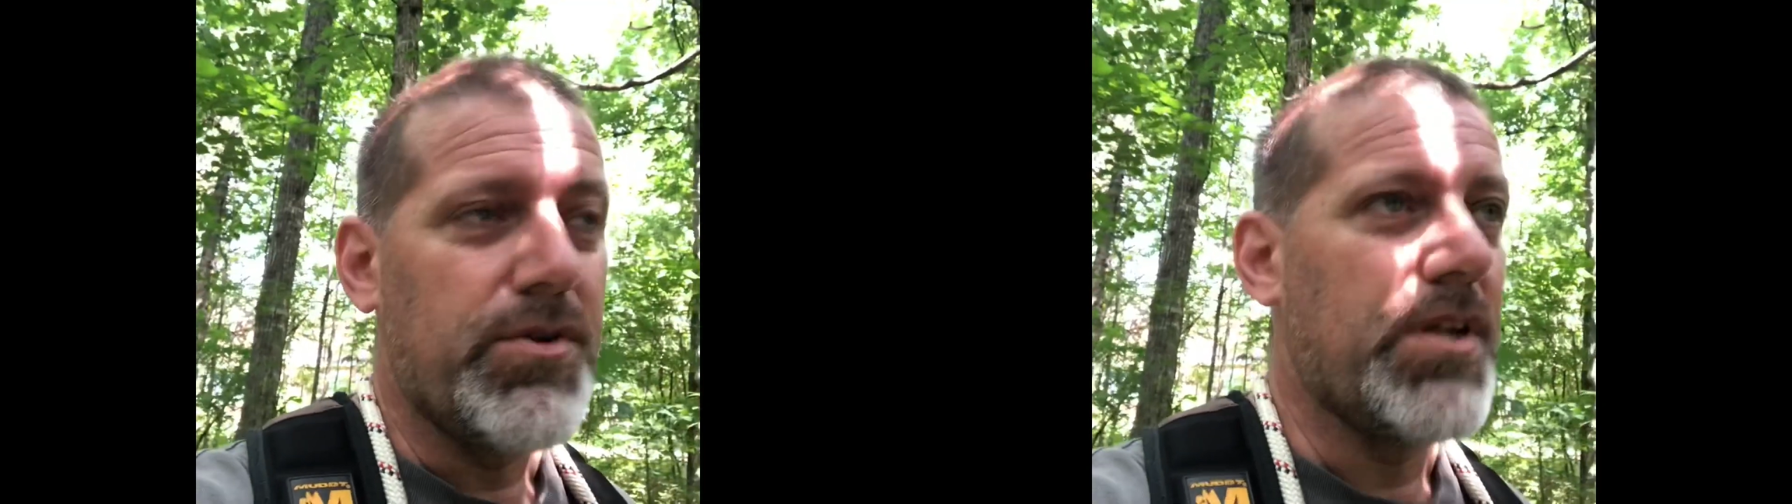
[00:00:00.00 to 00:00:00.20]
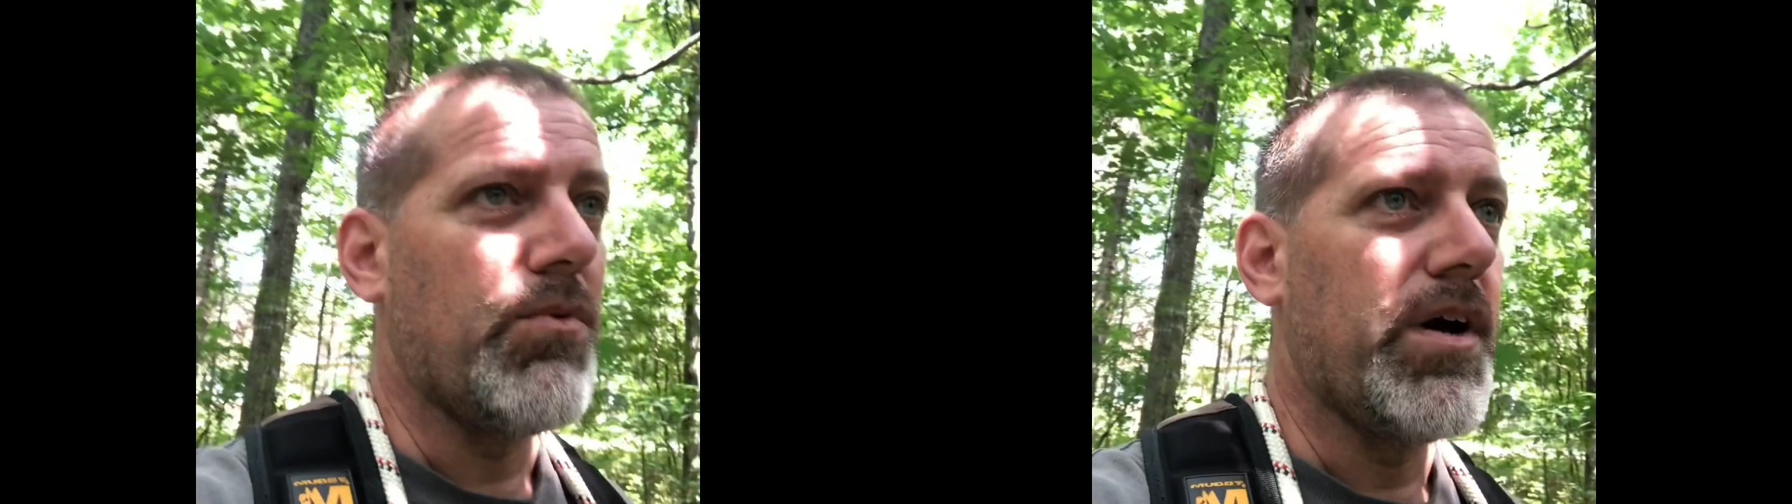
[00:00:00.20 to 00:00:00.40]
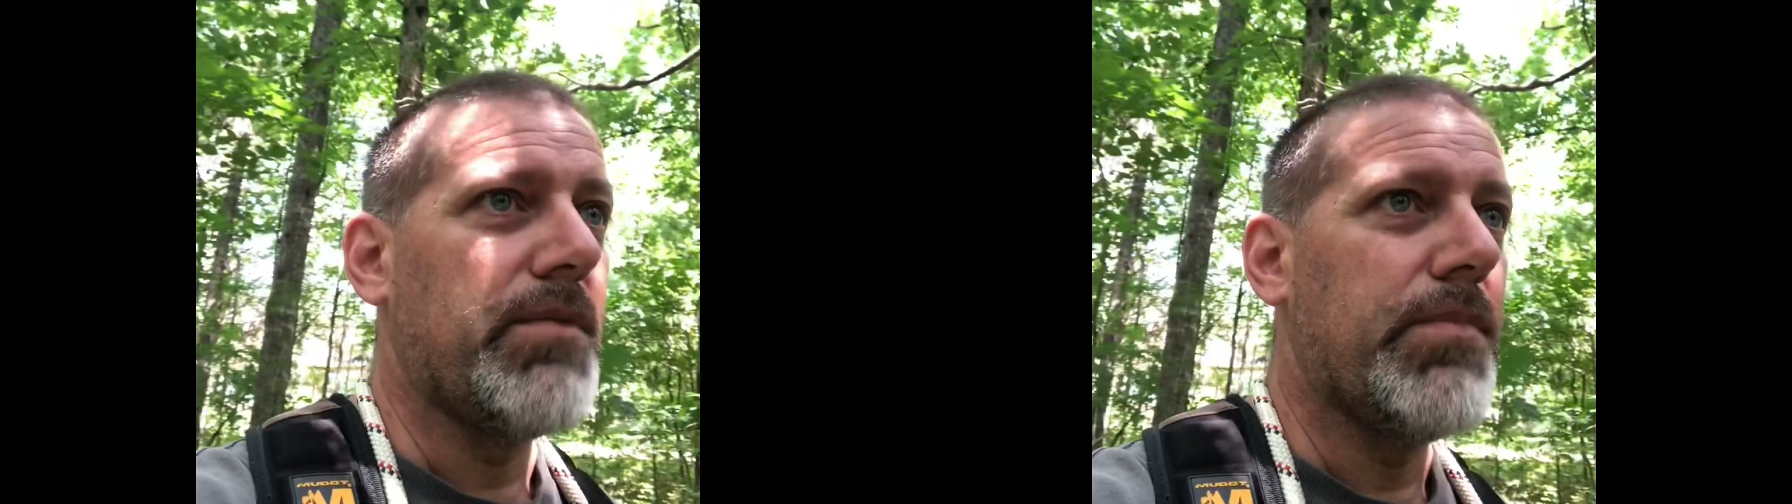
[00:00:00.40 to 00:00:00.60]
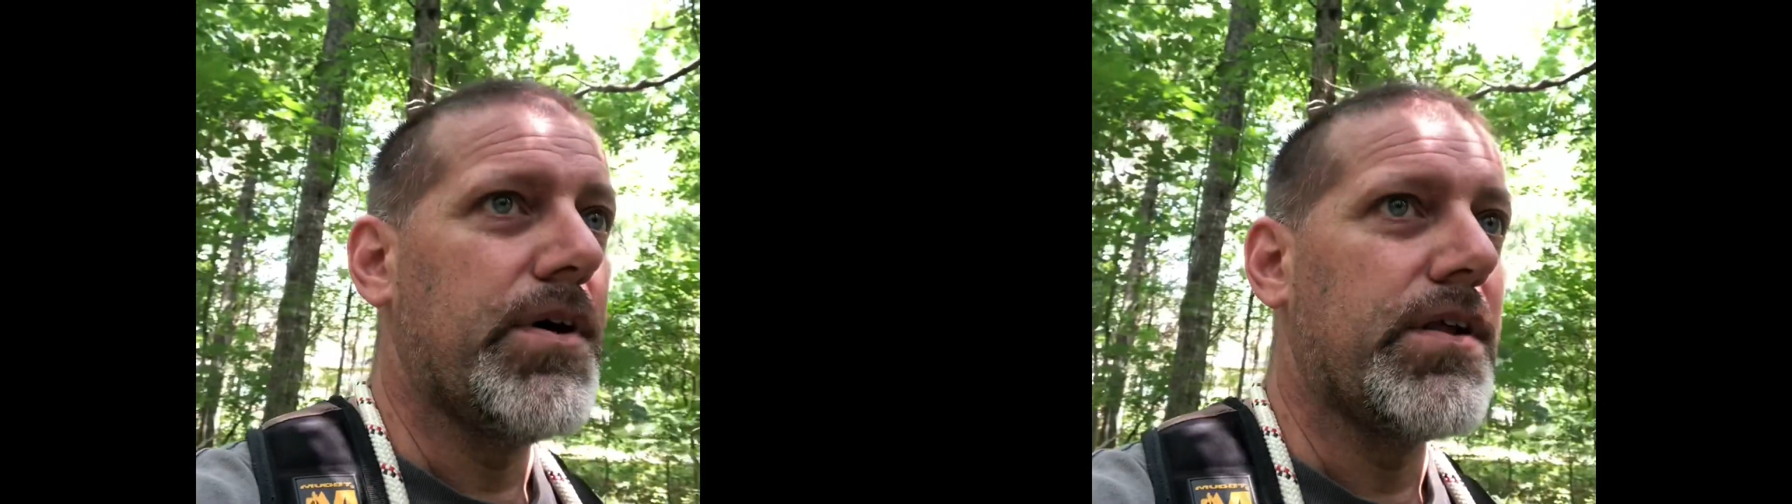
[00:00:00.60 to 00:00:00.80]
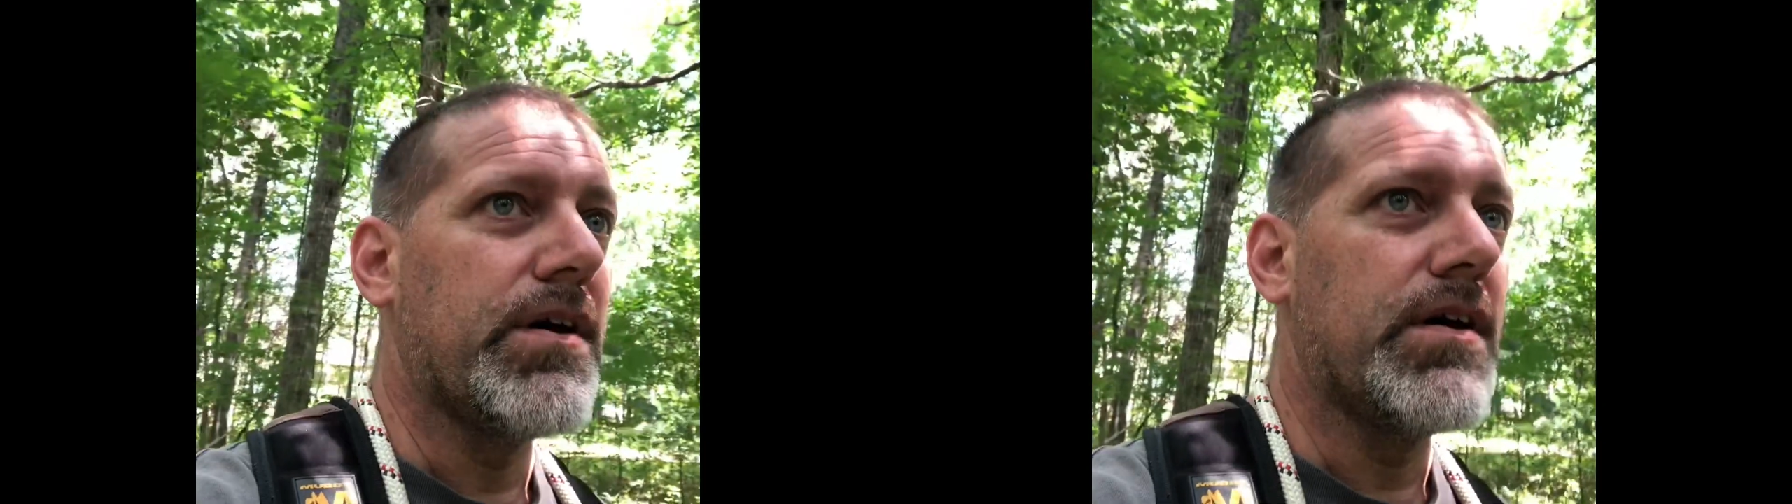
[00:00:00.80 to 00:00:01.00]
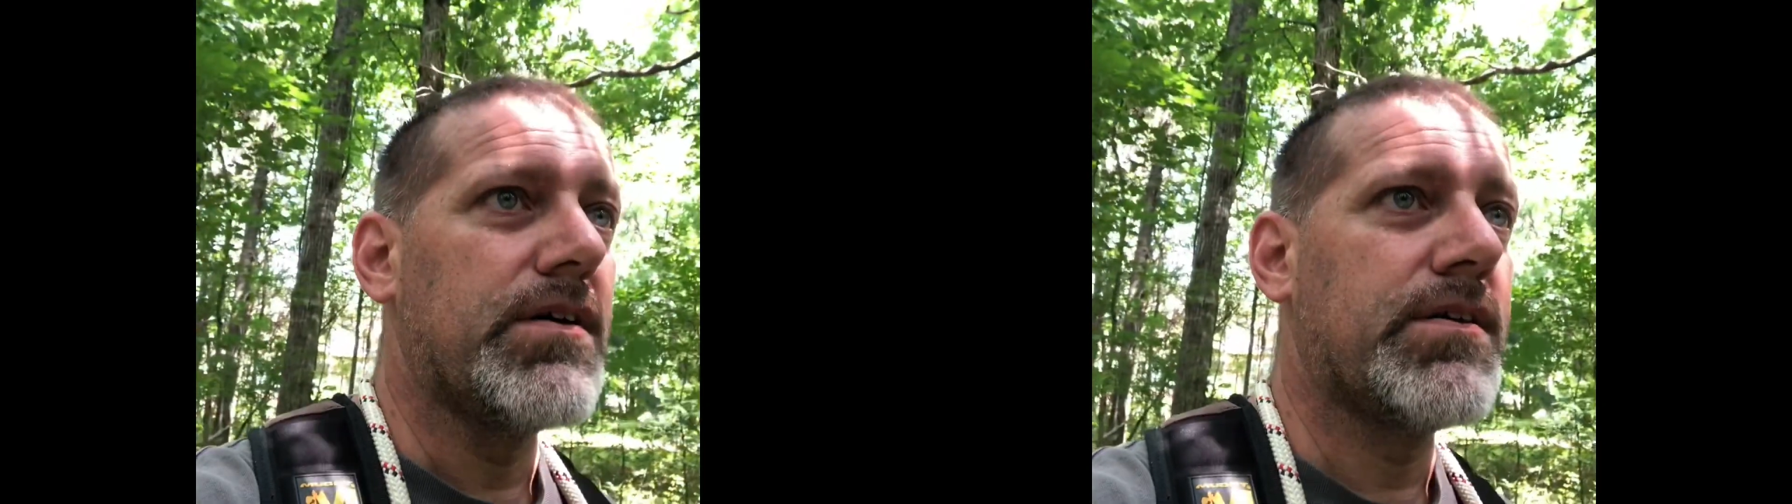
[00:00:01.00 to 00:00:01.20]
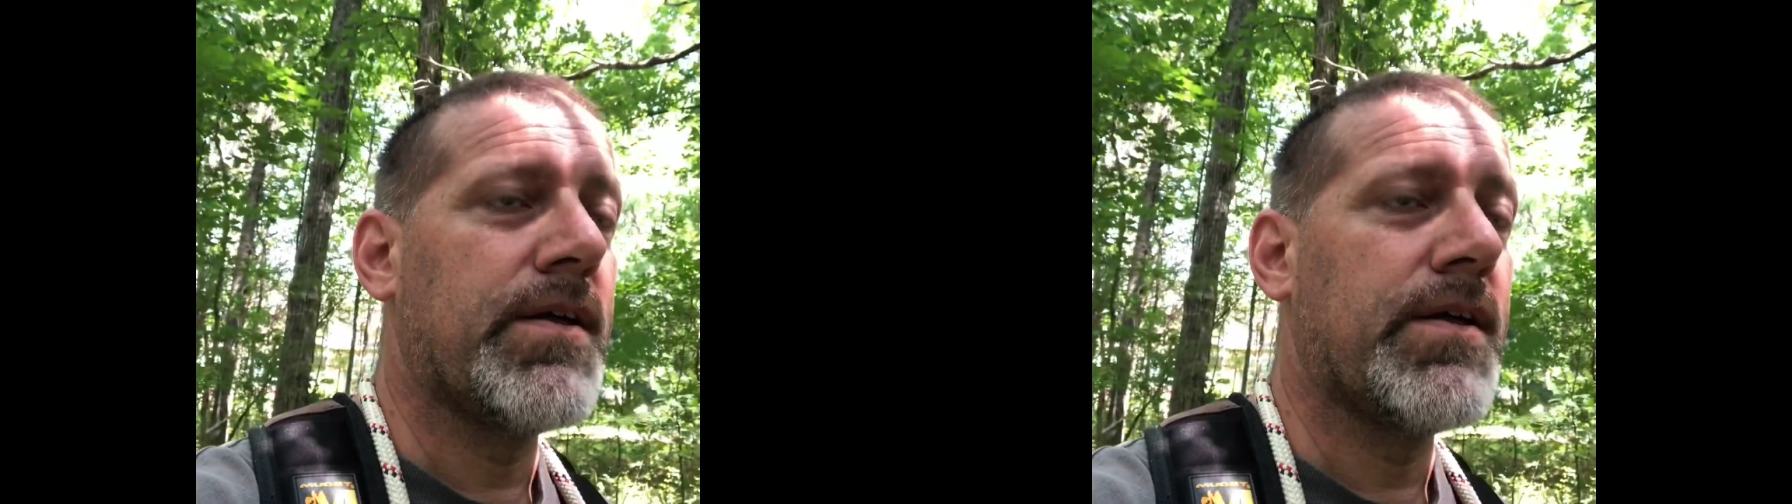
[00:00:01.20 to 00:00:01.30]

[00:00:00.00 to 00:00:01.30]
you anyway, but uh,